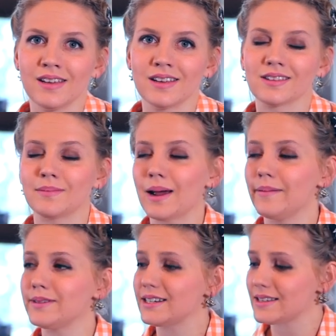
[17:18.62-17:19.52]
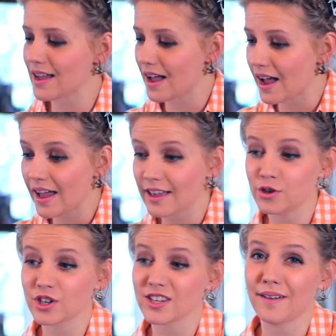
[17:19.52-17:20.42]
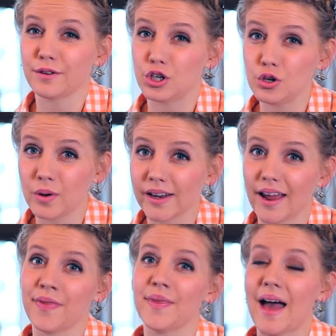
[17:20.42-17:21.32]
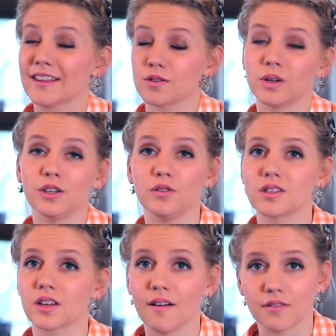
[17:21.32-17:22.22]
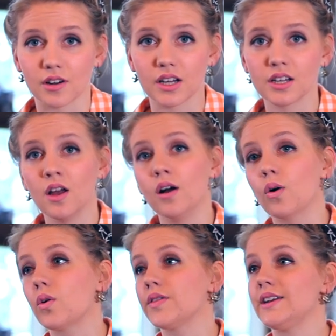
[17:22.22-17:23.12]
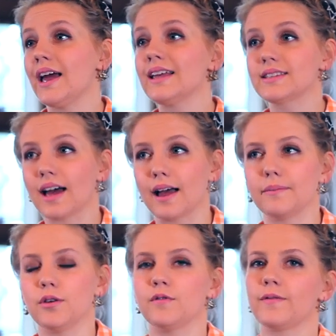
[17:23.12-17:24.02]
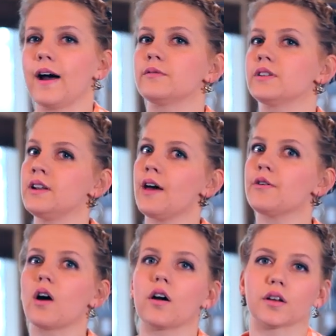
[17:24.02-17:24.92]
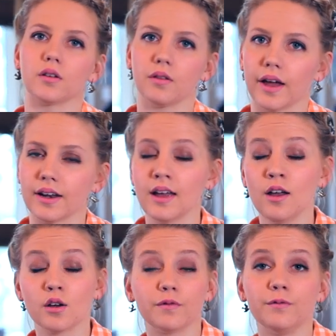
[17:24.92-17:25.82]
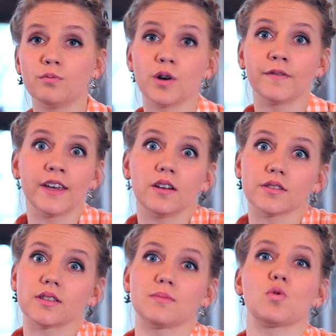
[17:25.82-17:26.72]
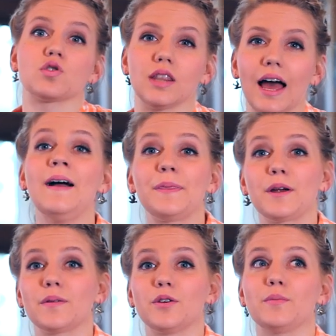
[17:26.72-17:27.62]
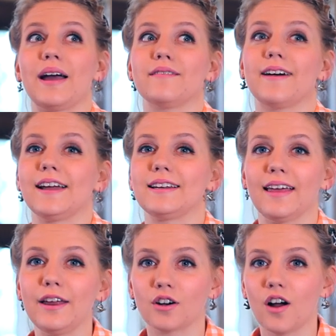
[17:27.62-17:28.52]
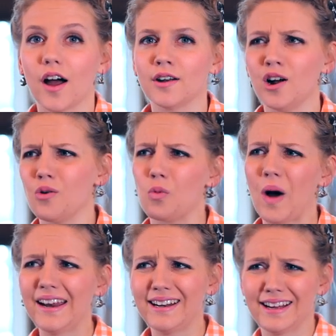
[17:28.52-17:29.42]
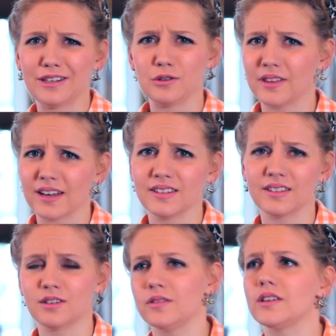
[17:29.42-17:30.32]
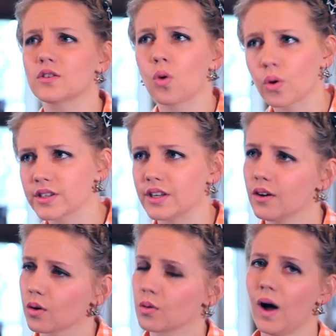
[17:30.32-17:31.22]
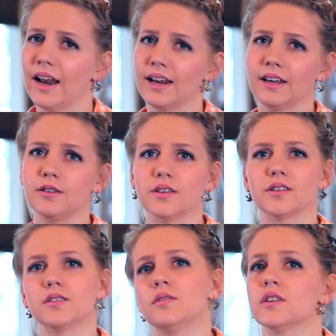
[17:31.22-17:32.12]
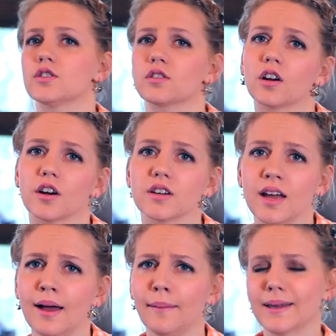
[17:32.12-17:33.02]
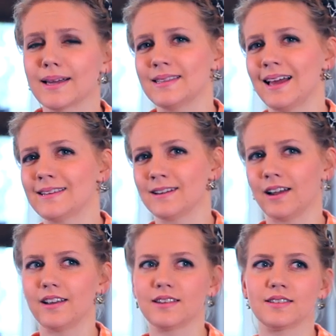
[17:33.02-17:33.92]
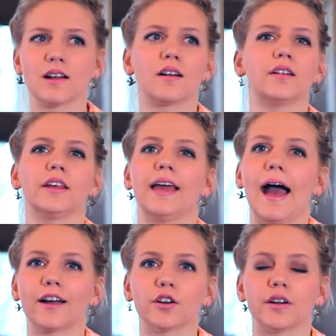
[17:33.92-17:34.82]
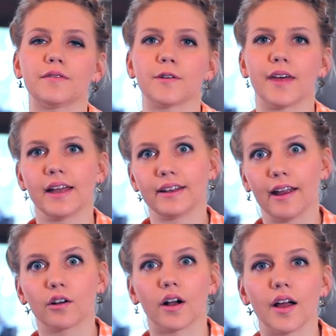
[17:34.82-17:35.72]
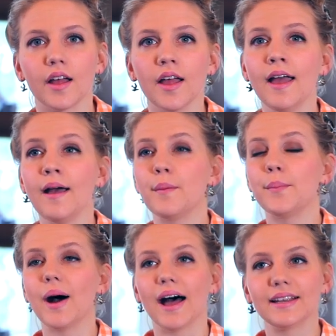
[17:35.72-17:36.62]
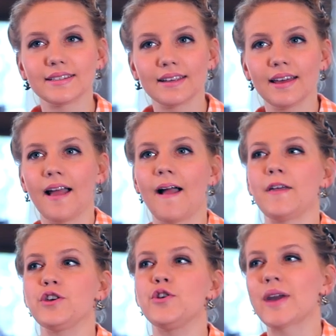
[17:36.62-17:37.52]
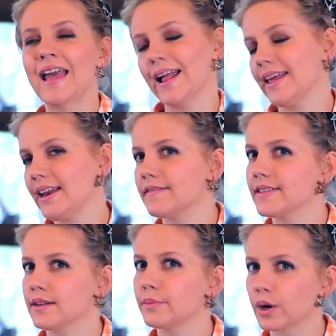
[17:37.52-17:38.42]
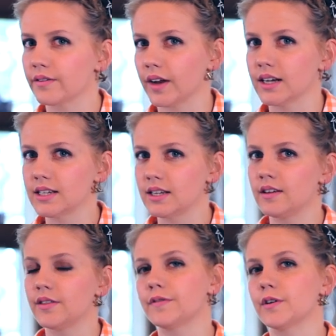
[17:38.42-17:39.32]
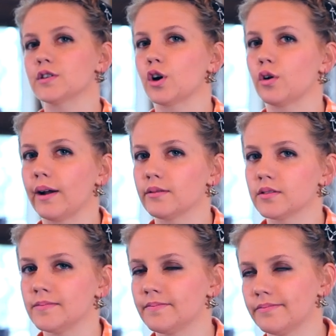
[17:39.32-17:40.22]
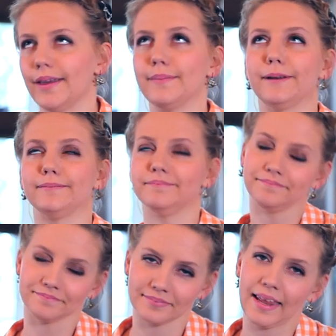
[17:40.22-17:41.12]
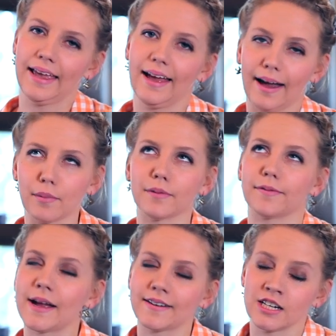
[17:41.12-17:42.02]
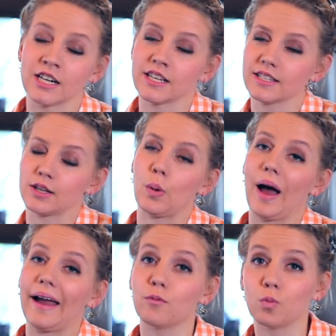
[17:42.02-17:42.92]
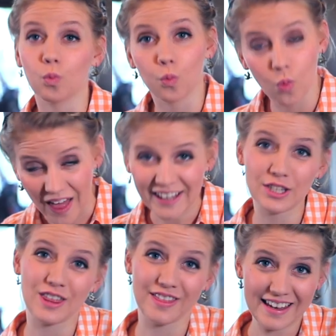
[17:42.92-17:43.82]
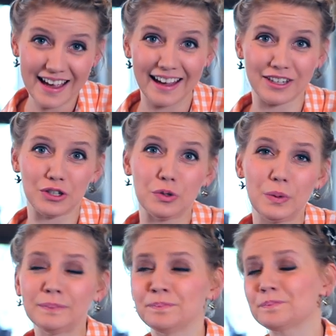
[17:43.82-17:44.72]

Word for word: Sometimes it's you just have to do it and that's when you discover it. Or the next time you found another article that reveals some more light. There you might find later on, oh, why did I do this to this corset or why did I do this to this skirt because that's not necessarily accurate for that era. But you can't get everything perfect the first go around. I mean, I'm a perfectionist, so I like to think I do,